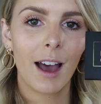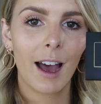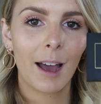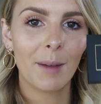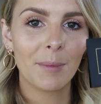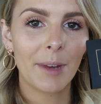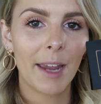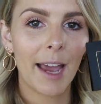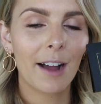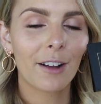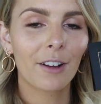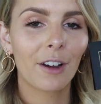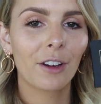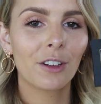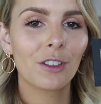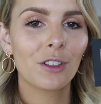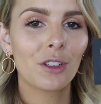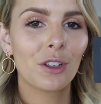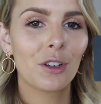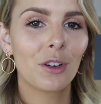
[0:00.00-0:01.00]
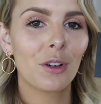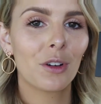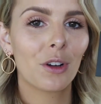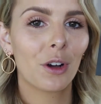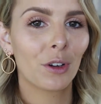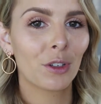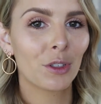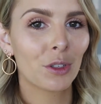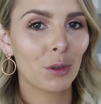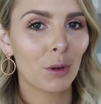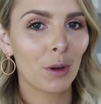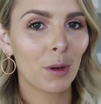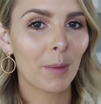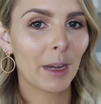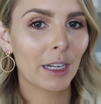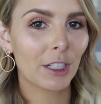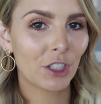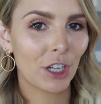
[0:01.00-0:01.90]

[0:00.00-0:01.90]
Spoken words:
I'm now going to contour my